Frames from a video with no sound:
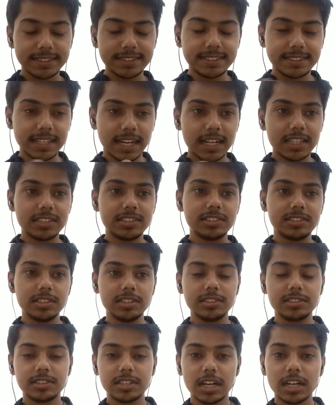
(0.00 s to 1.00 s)

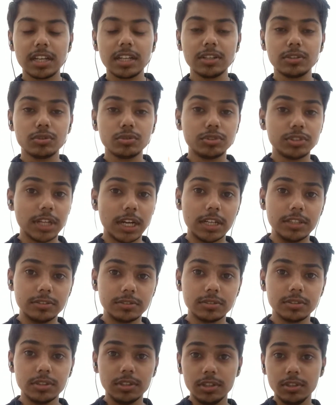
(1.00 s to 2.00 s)
starting to
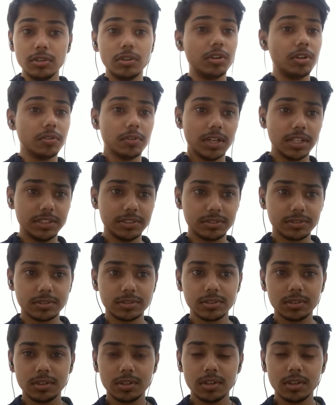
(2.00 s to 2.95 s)
charge in your device.